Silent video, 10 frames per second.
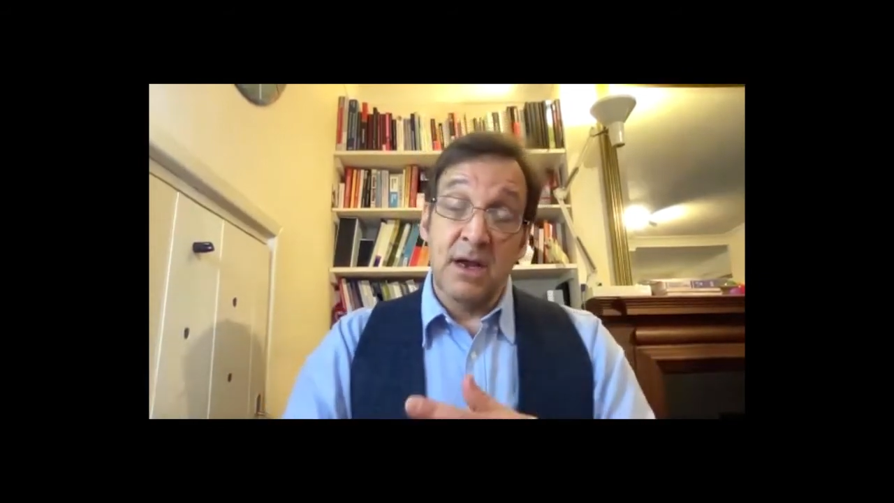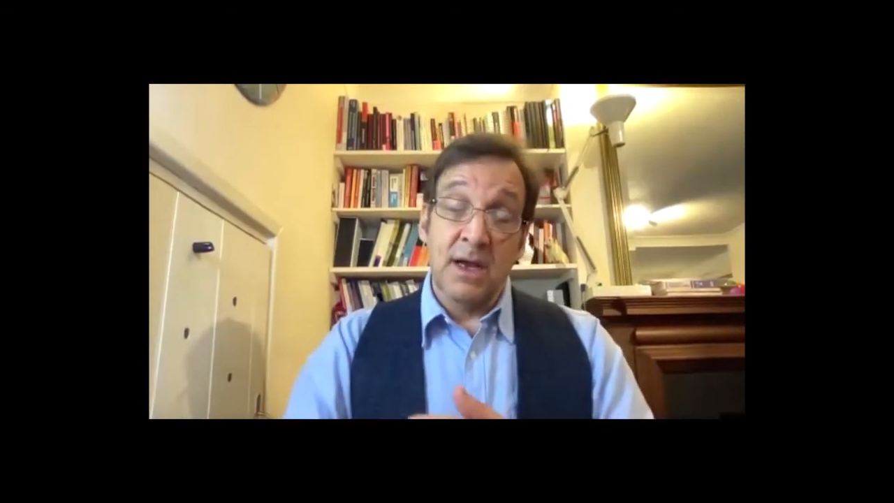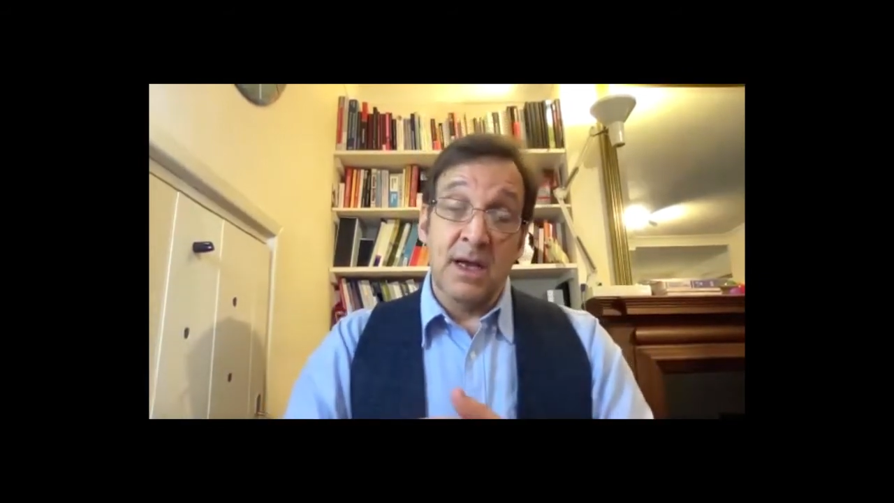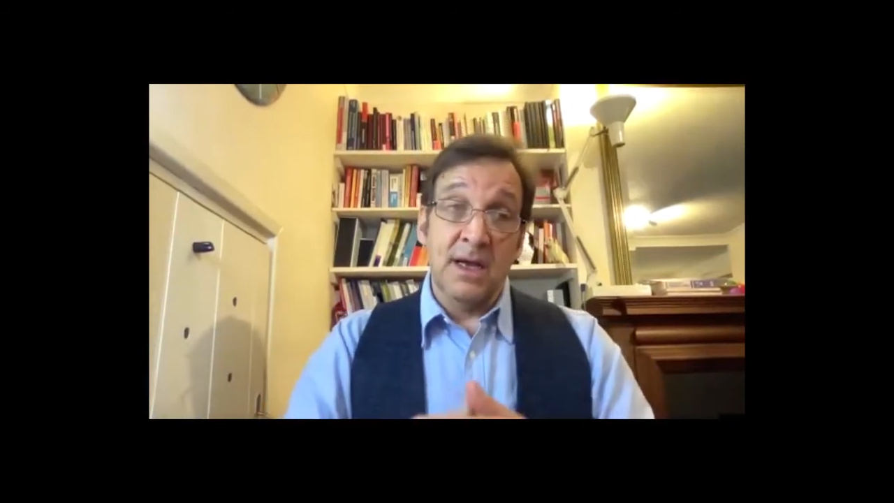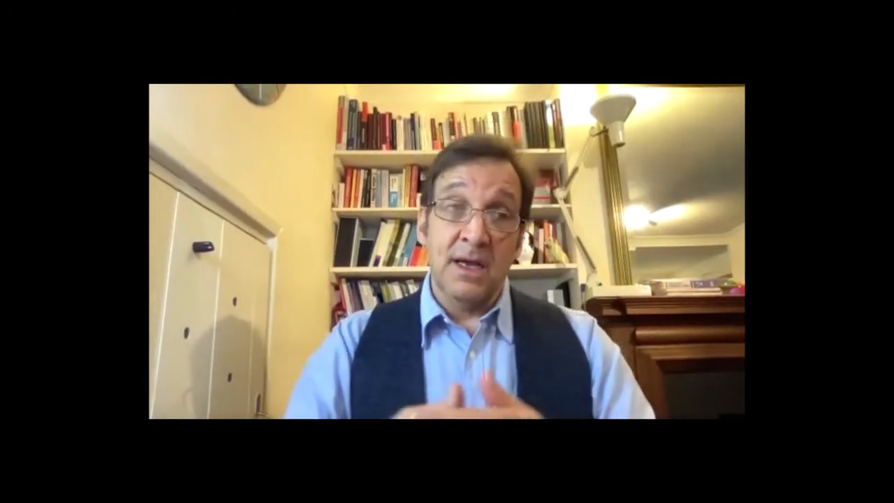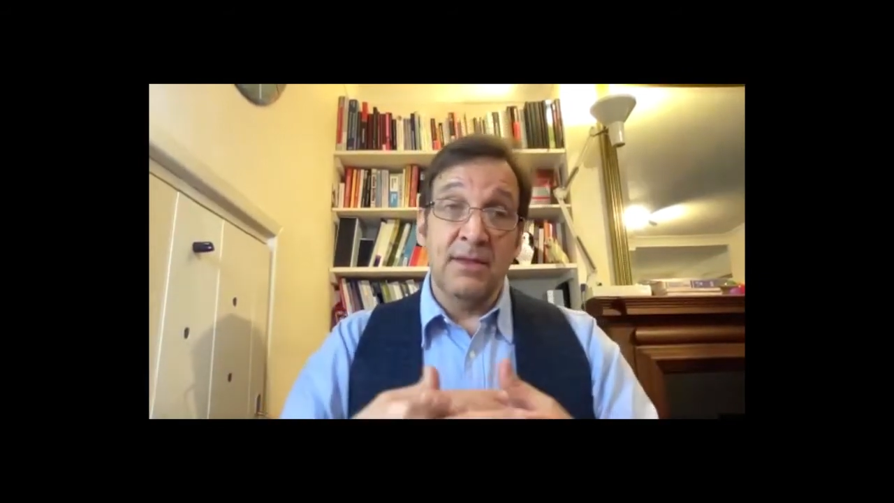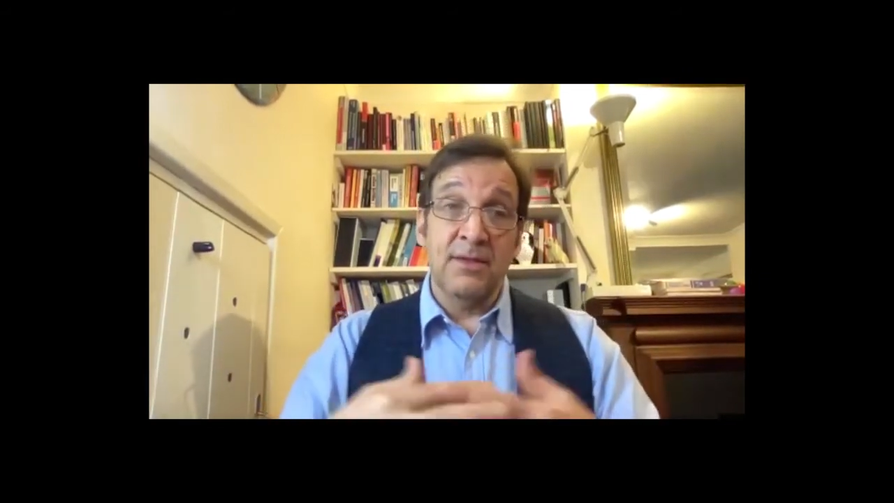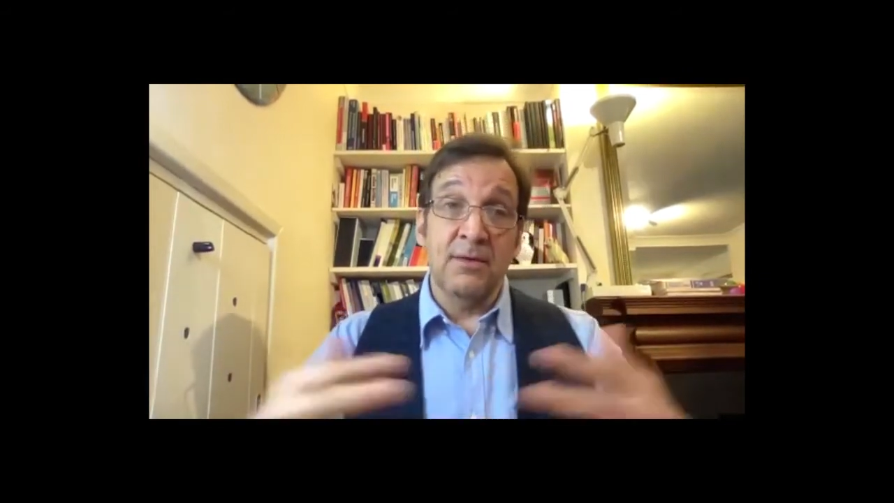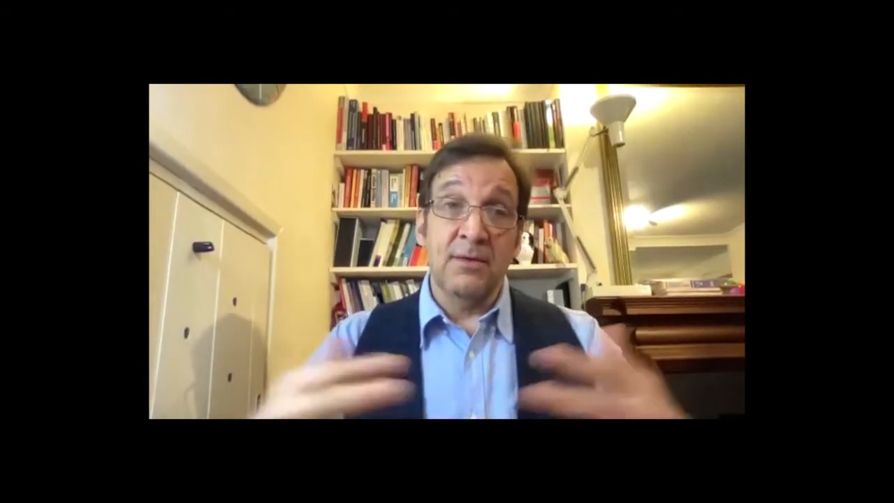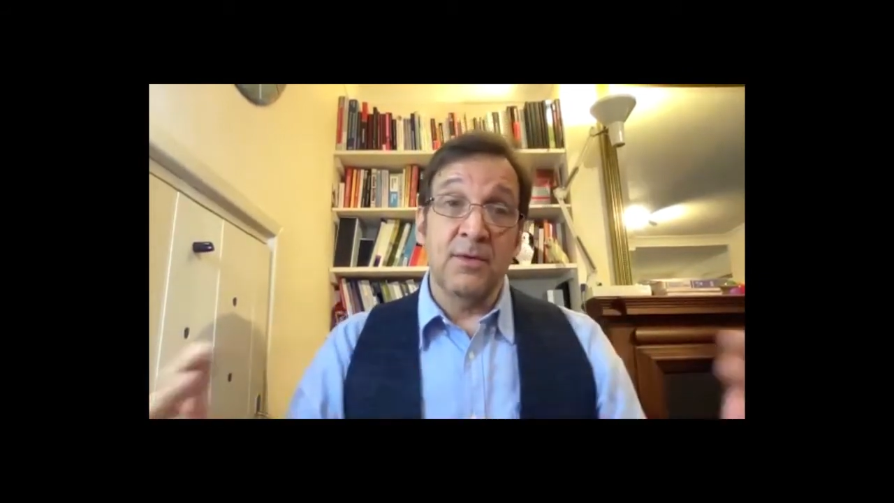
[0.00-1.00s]

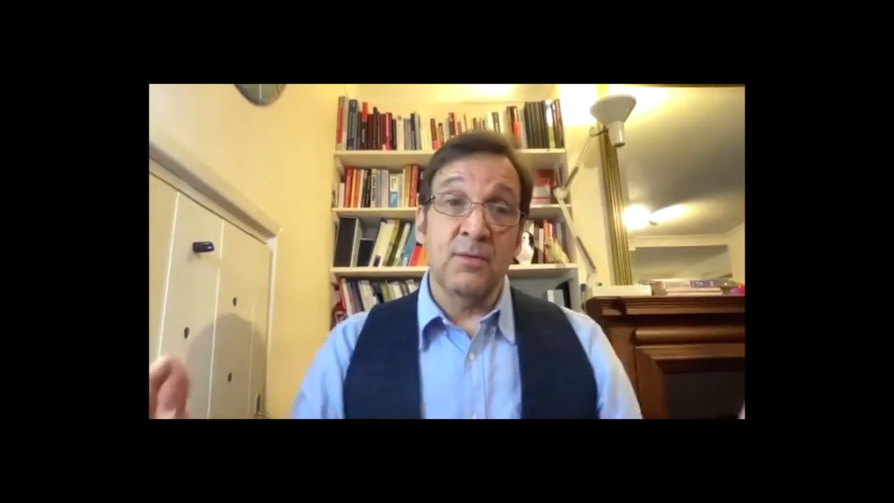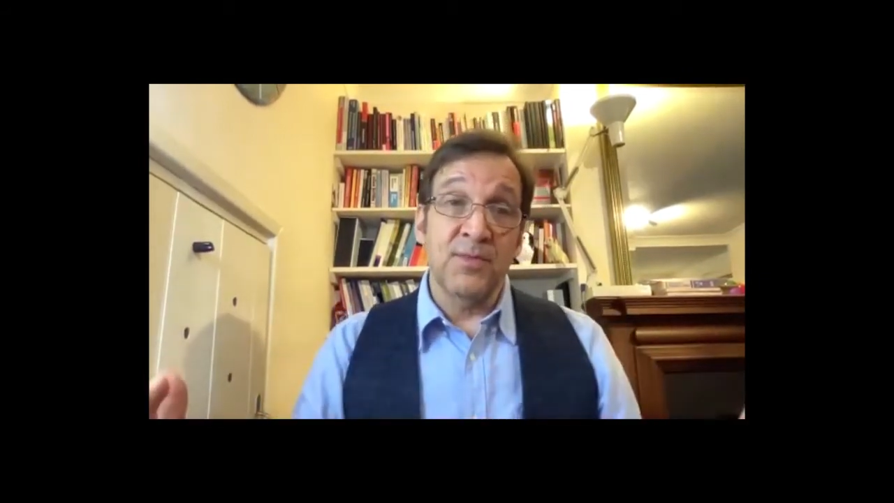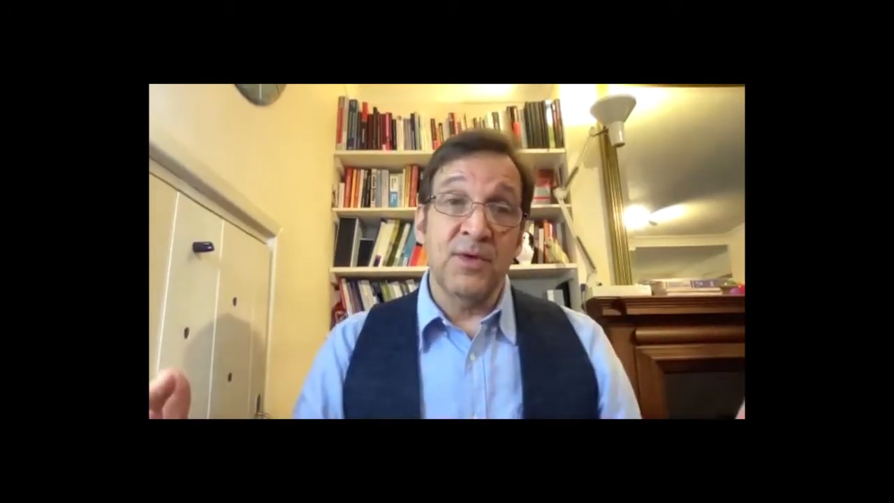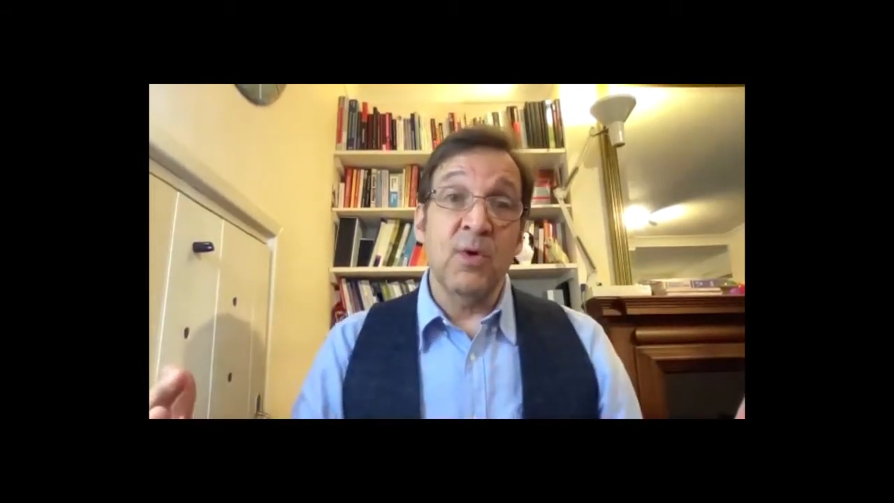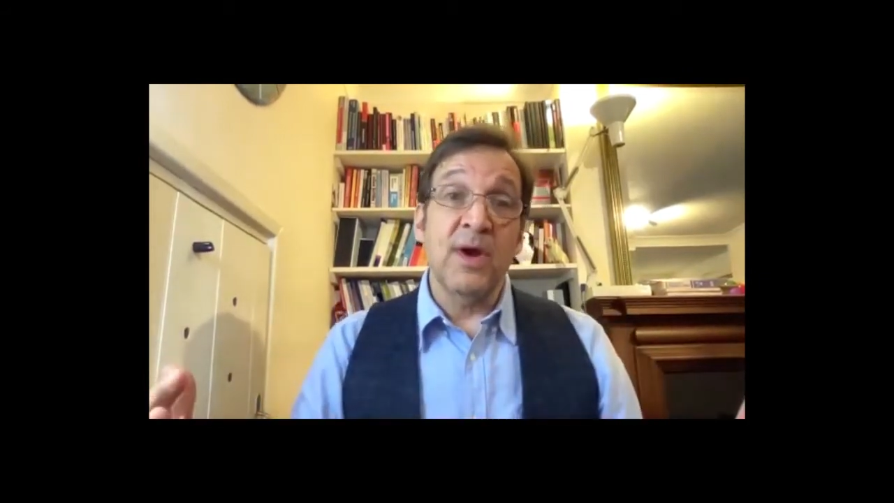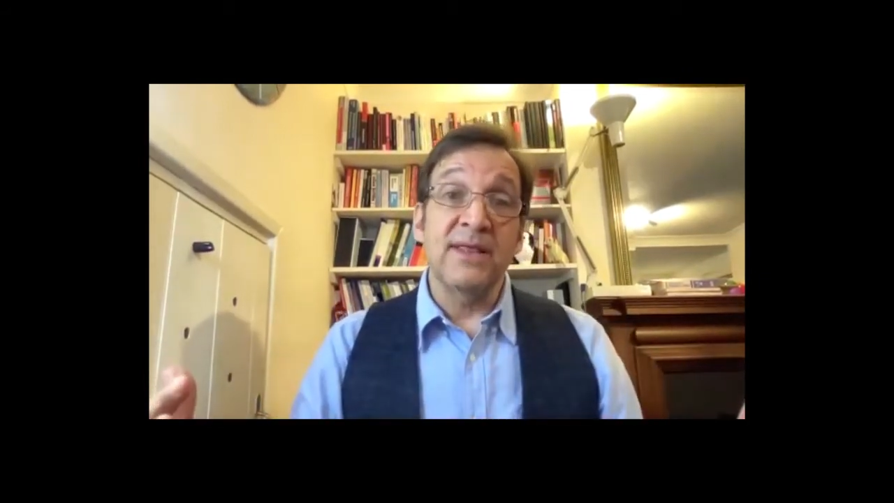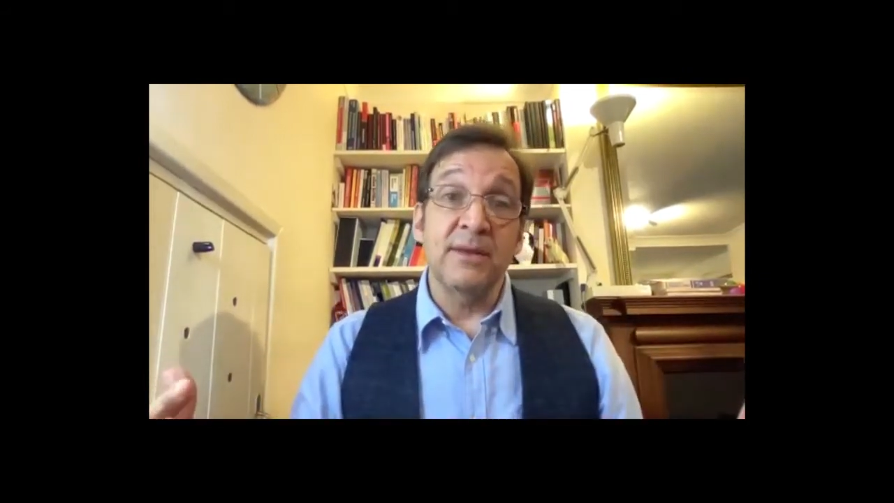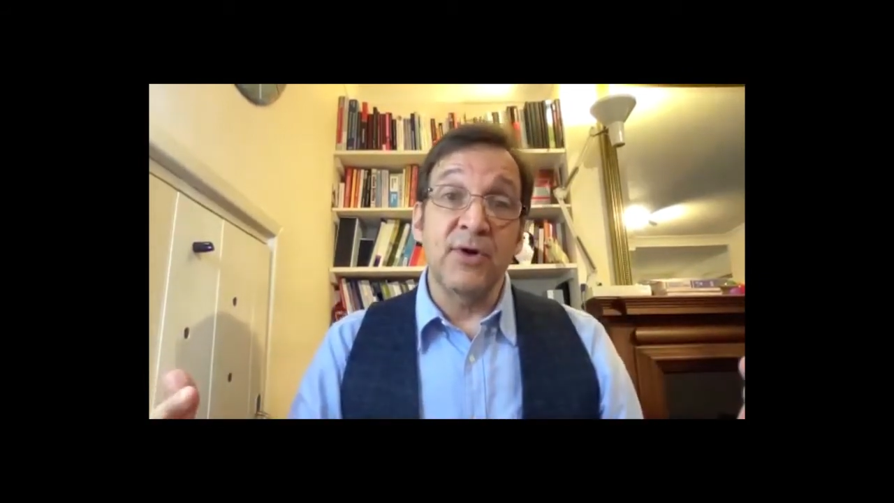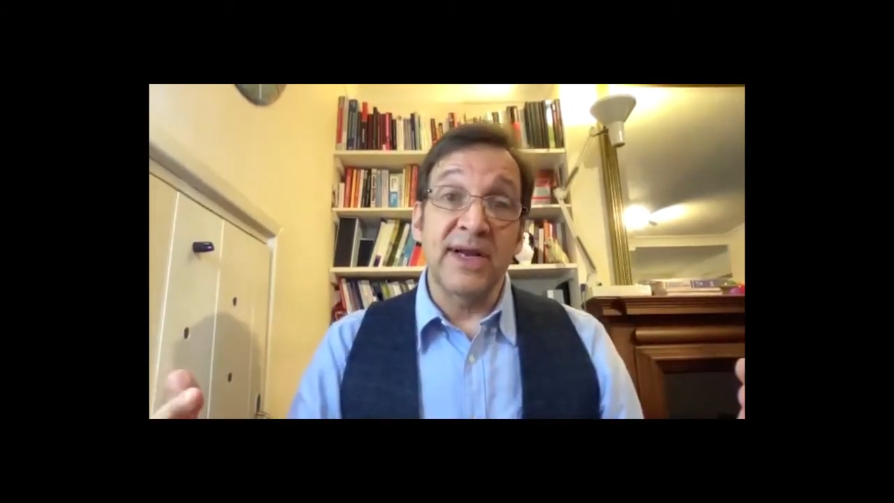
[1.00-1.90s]
the way the brain